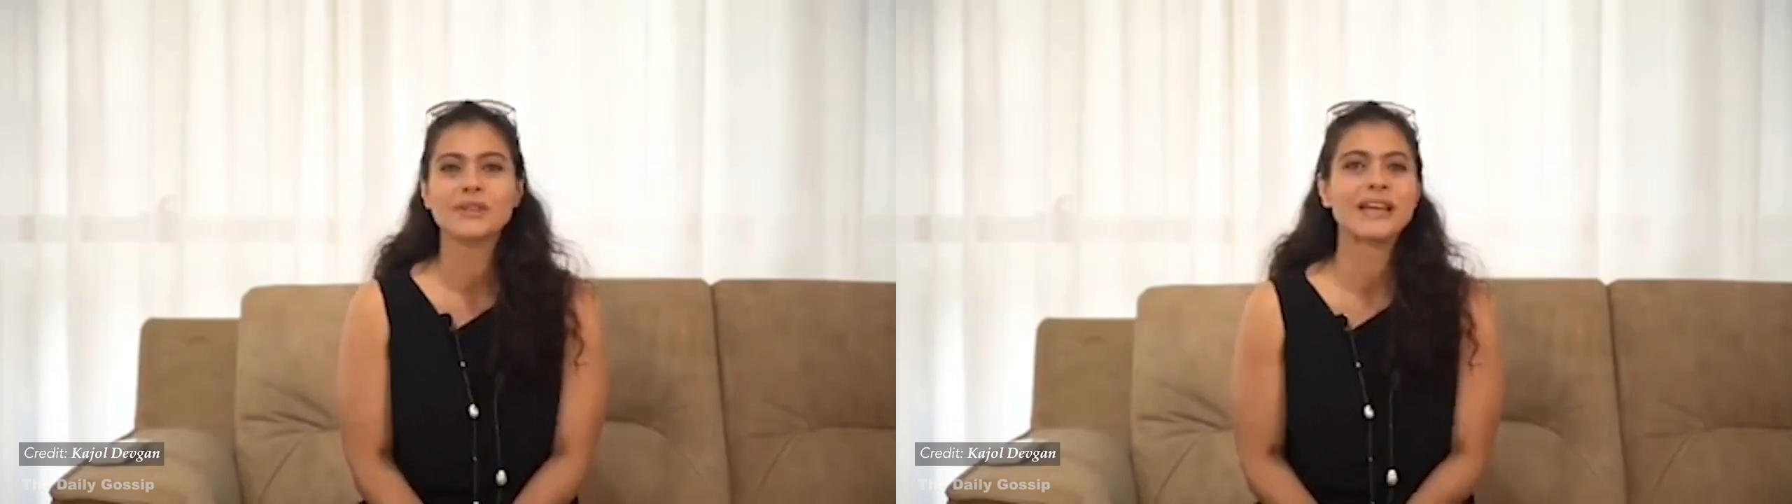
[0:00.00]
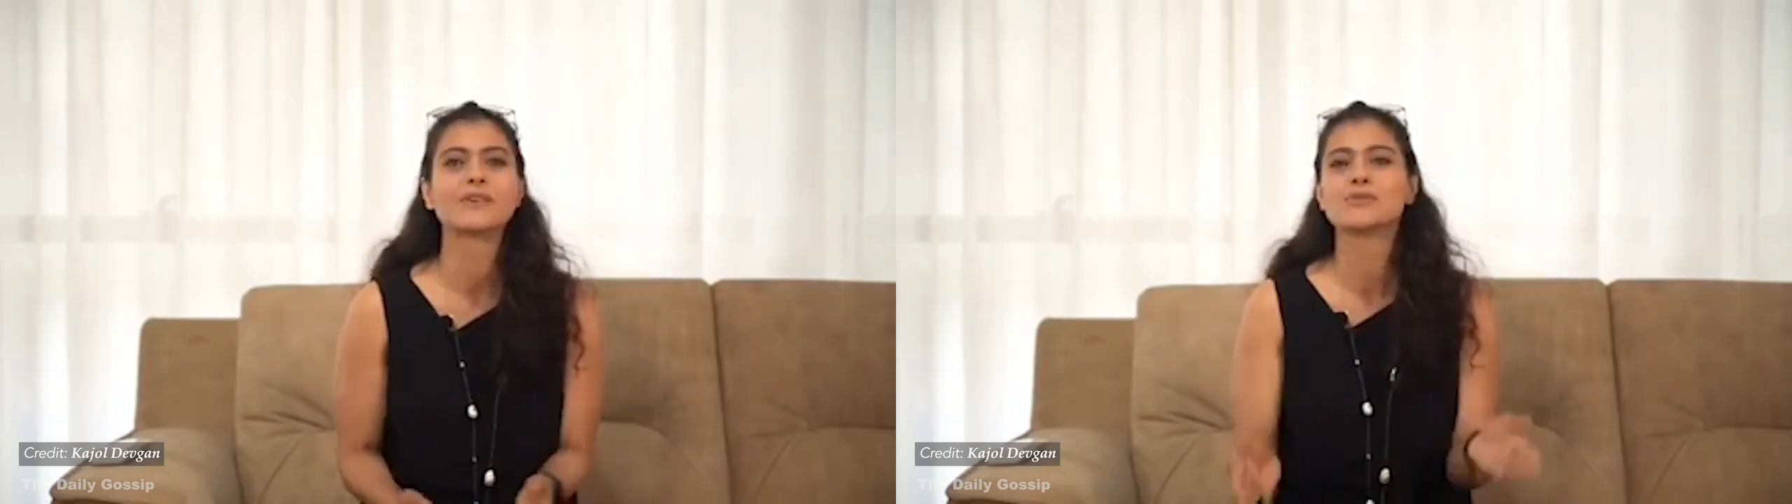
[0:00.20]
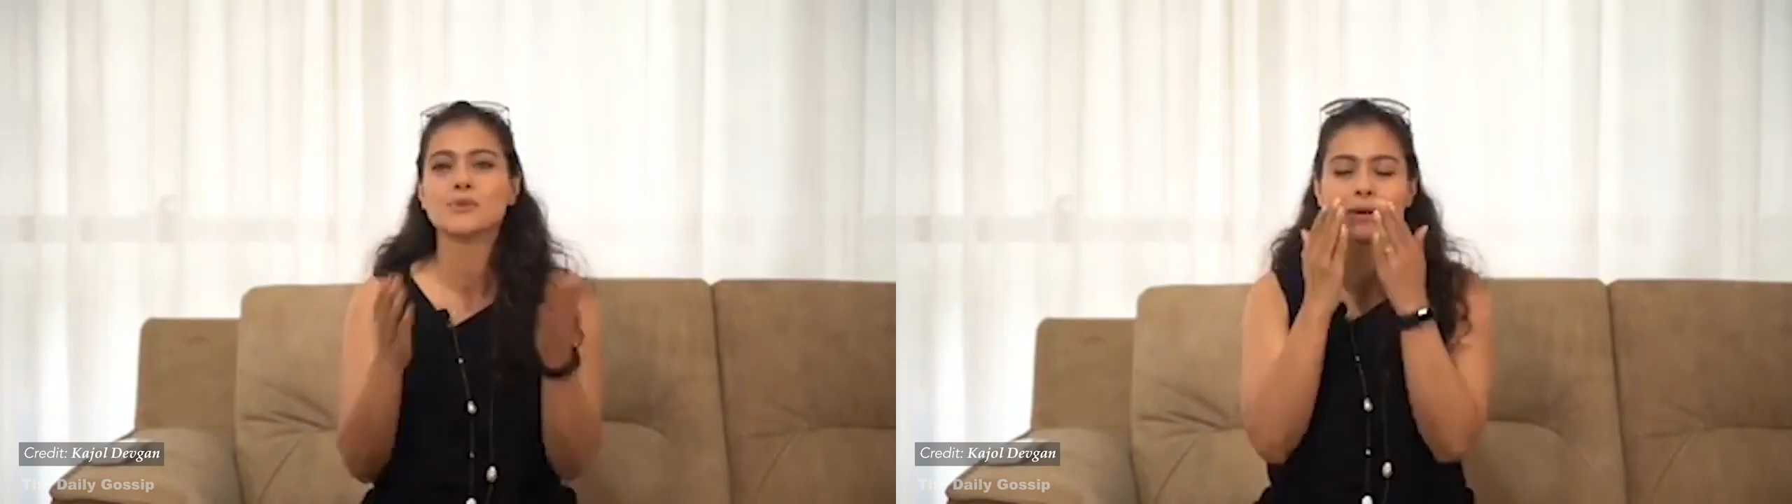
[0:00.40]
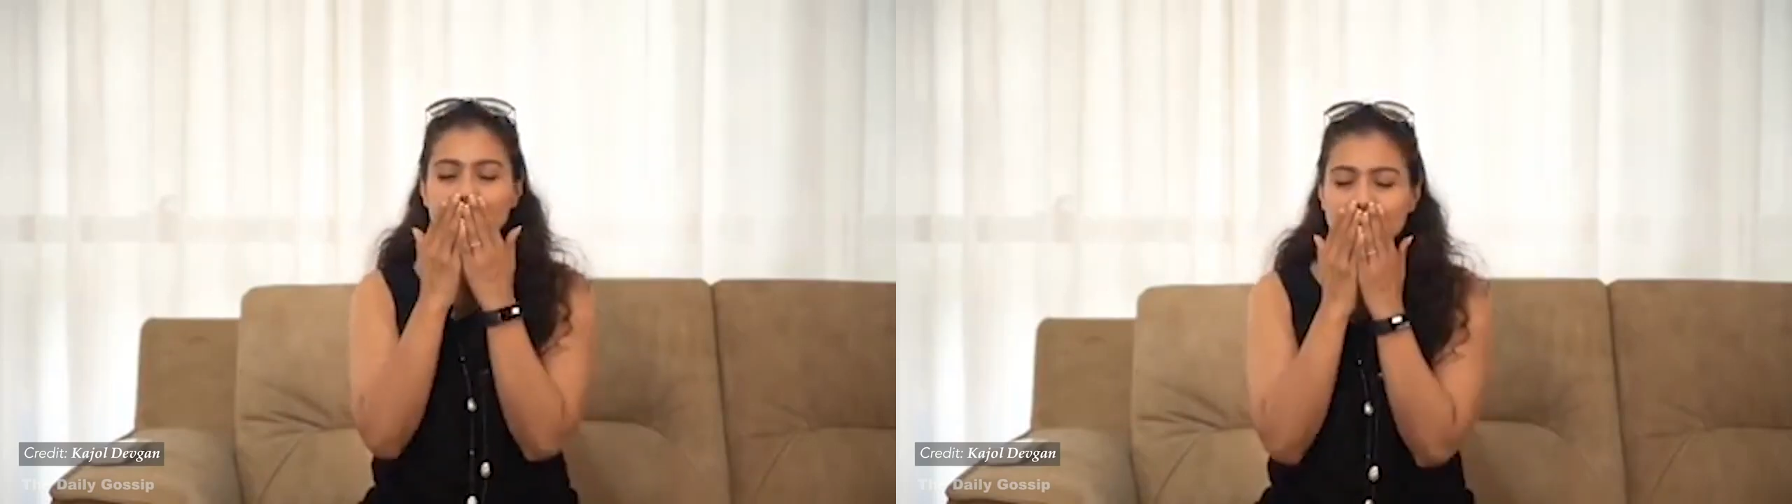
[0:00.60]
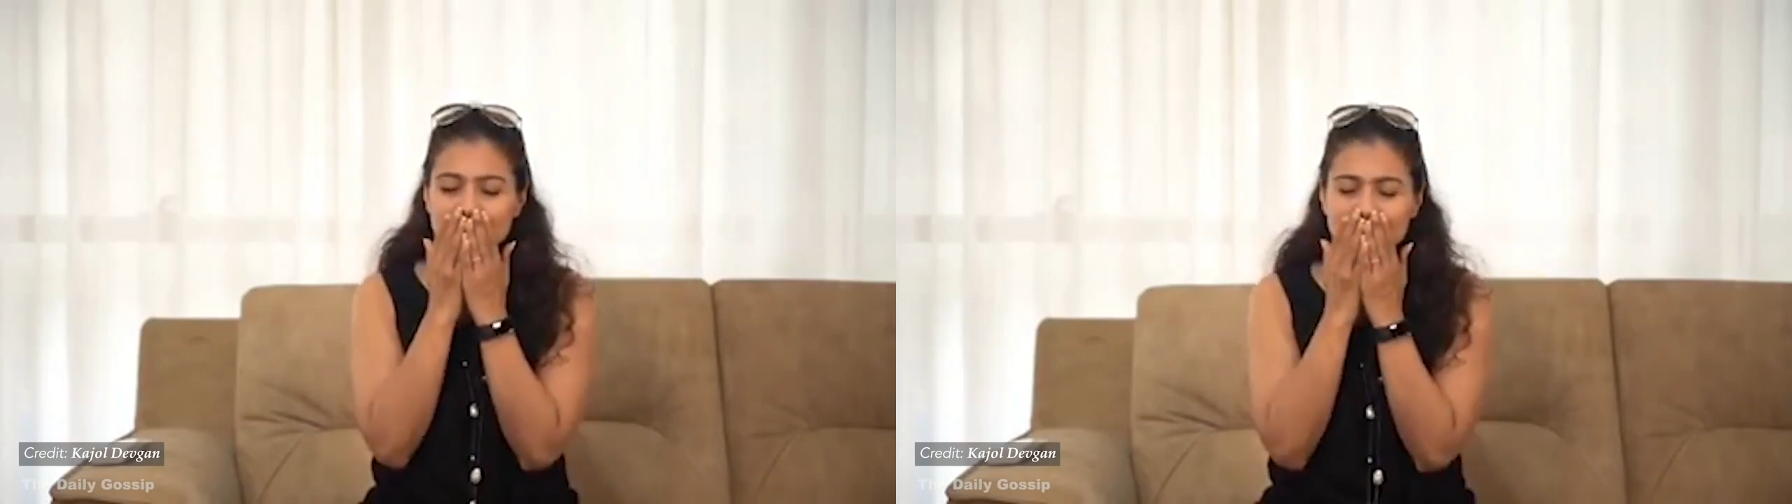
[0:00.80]
So, thank you so
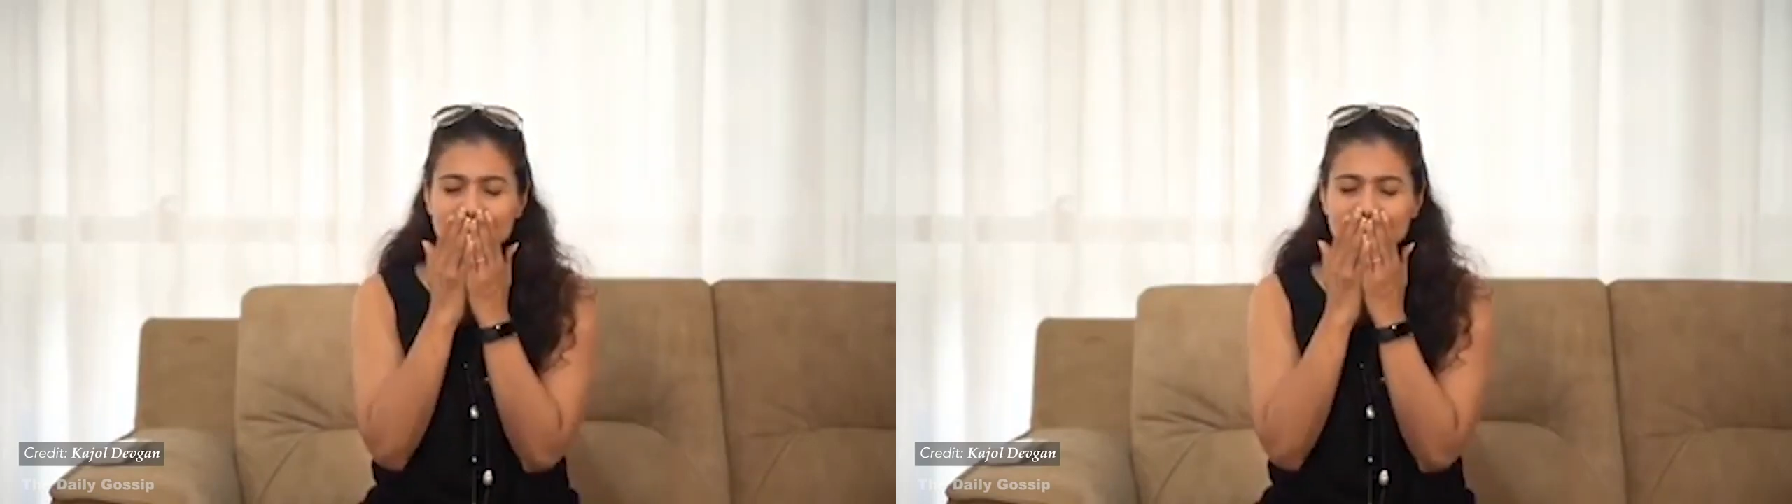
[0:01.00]
much.